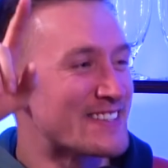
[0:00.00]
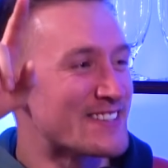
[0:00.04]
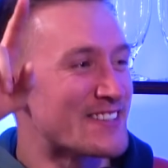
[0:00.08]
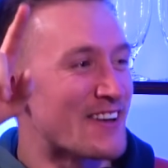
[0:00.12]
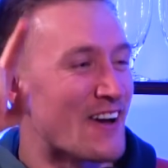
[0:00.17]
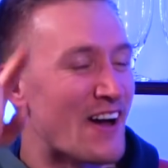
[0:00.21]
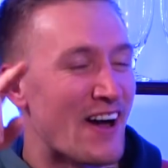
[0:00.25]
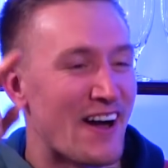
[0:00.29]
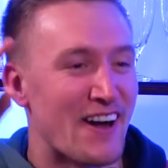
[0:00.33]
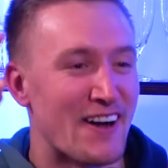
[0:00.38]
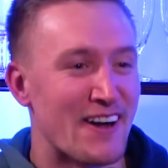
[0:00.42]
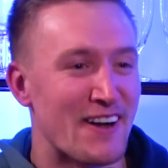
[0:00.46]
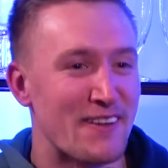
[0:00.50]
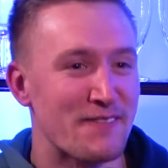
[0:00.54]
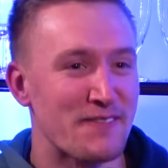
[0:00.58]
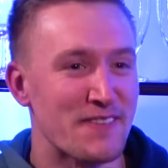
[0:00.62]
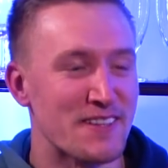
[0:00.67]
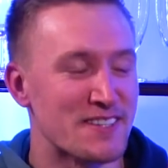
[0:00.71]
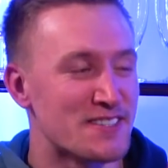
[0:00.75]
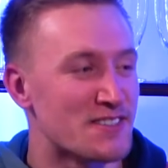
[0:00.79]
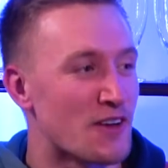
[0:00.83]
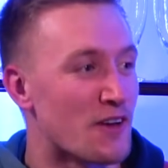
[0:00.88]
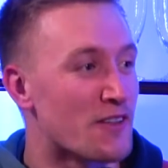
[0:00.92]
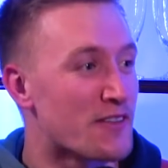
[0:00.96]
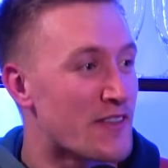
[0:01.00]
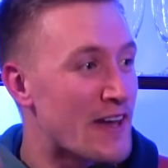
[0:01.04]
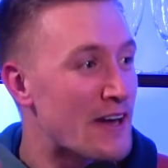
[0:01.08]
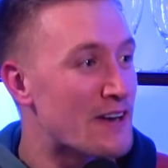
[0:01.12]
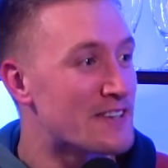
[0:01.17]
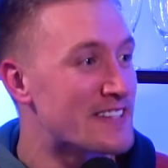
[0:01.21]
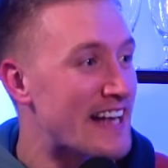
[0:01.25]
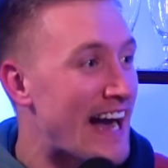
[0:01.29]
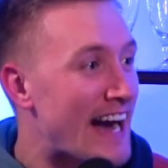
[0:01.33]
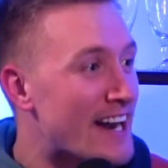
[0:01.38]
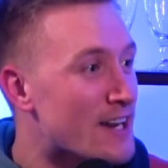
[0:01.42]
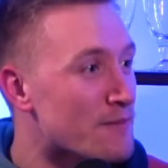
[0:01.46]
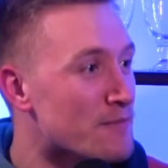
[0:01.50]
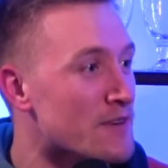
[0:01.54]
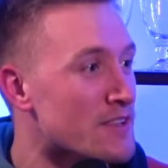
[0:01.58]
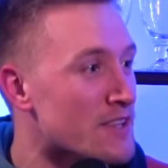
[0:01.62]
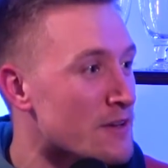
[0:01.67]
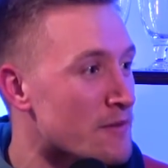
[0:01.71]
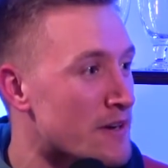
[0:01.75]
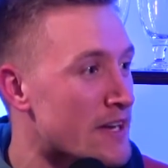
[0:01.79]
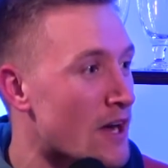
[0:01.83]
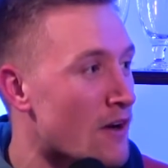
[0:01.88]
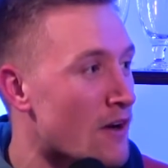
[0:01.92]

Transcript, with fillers: So um, so Theo's adamant that we're